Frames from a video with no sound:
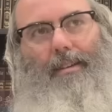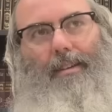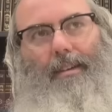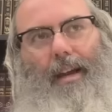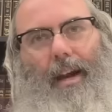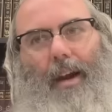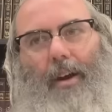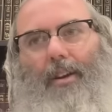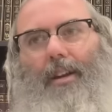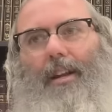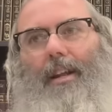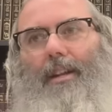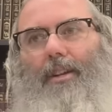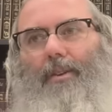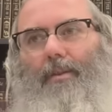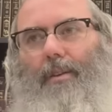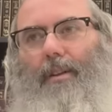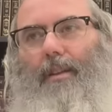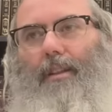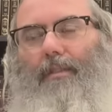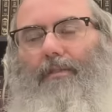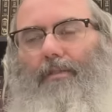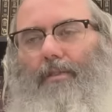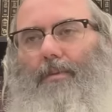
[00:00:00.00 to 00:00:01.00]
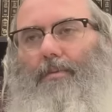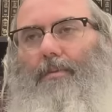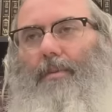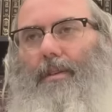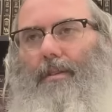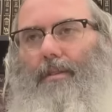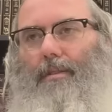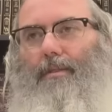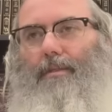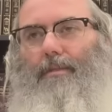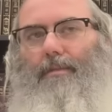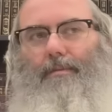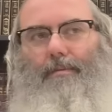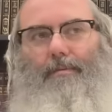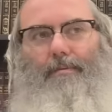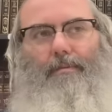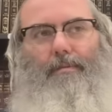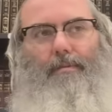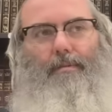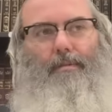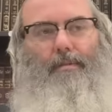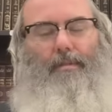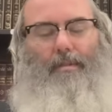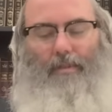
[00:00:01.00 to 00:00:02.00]
How did I do it in the first place?
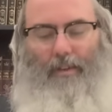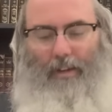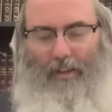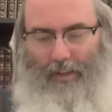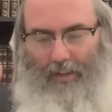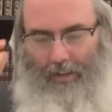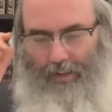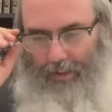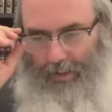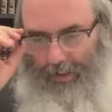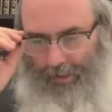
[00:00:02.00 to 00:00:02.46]
Right?